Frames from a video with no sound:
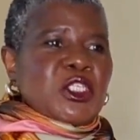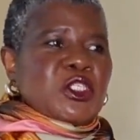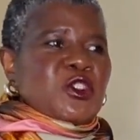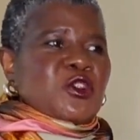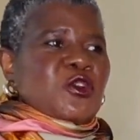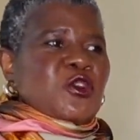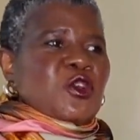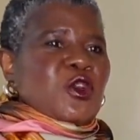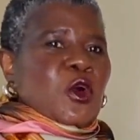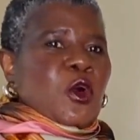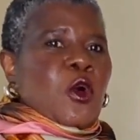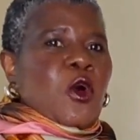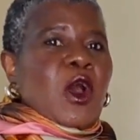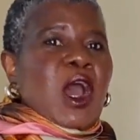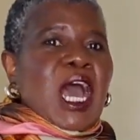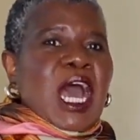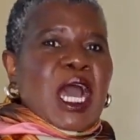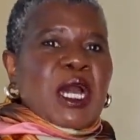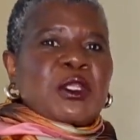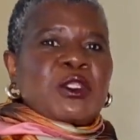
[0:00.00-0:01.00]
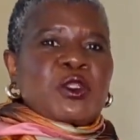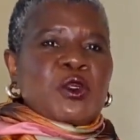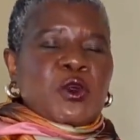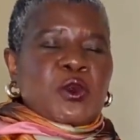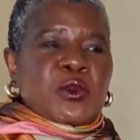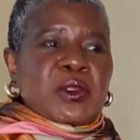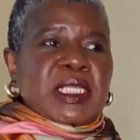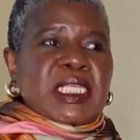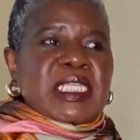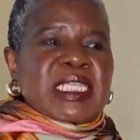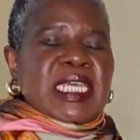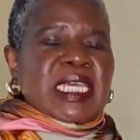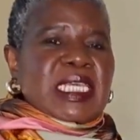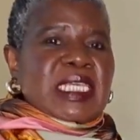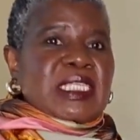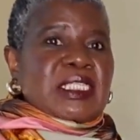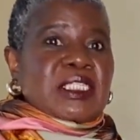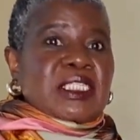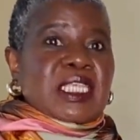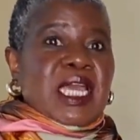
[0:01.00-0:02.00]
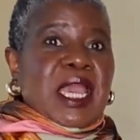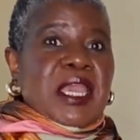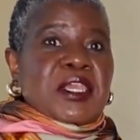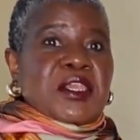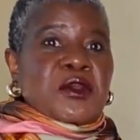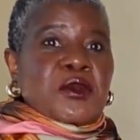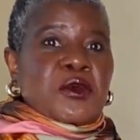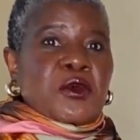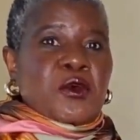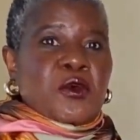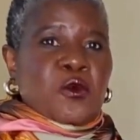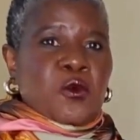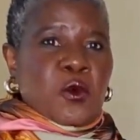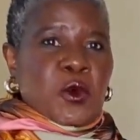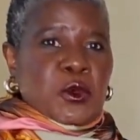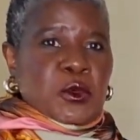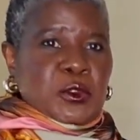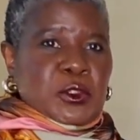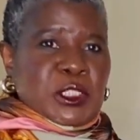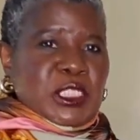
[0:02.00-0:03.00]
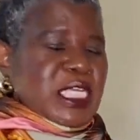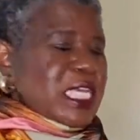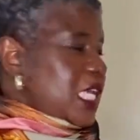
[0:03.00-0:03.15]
to know how to read the entire word.